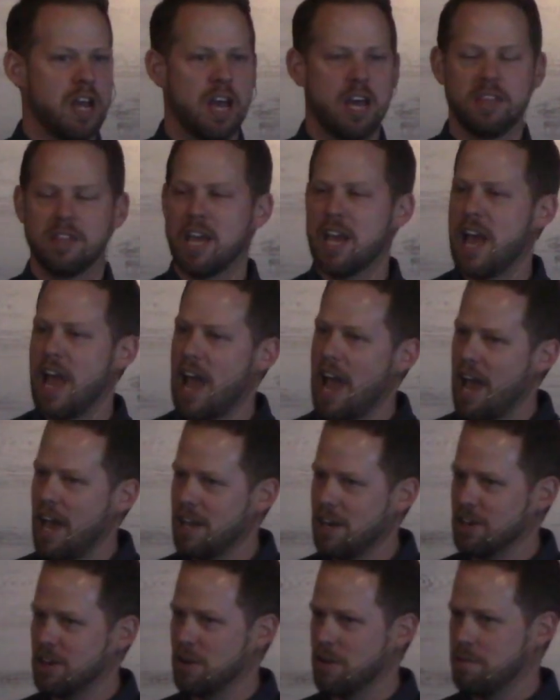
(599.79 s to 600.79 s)
and they
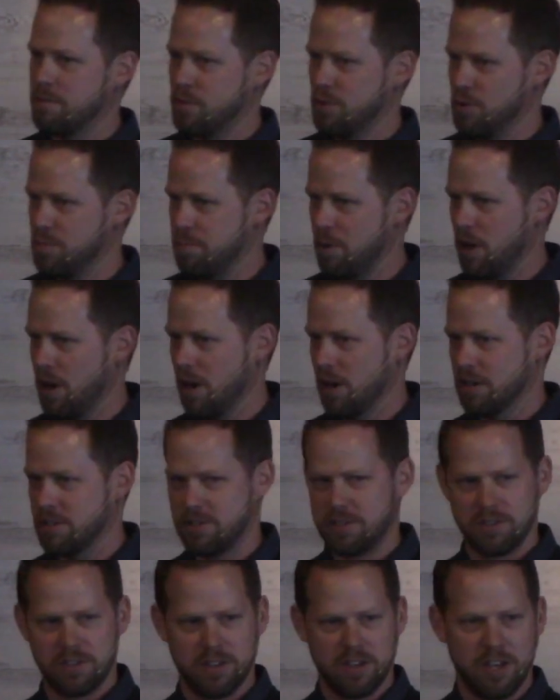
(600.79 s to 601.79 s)
added a few
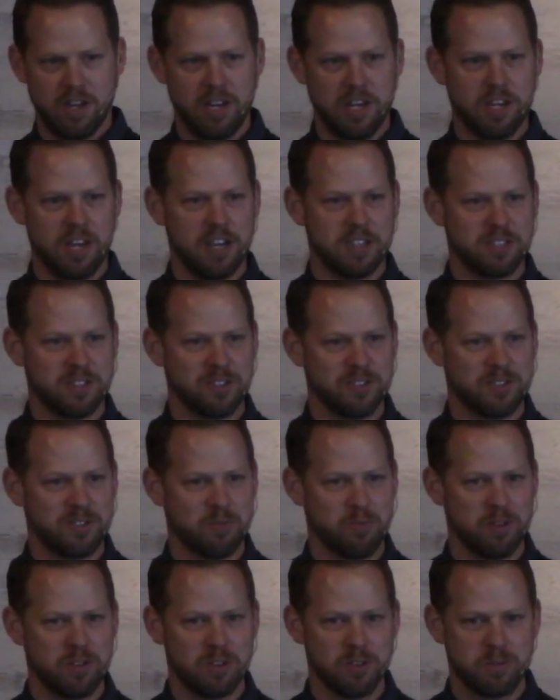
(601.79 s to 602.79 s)
parts. Any guesses
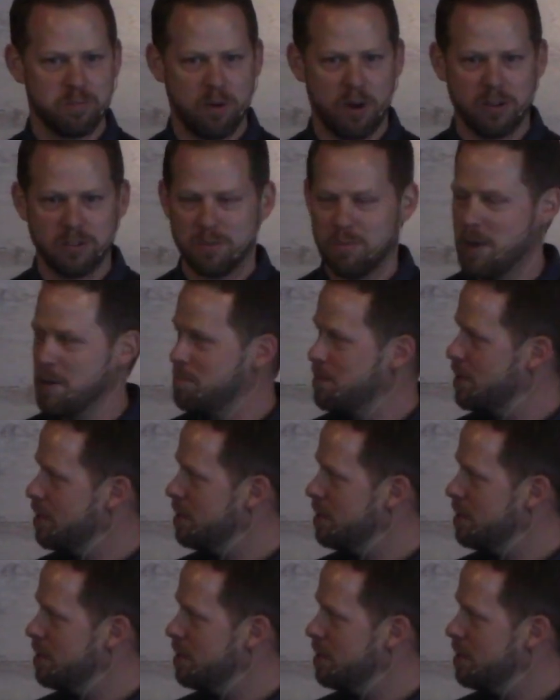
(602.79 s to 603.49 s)
to what those parts might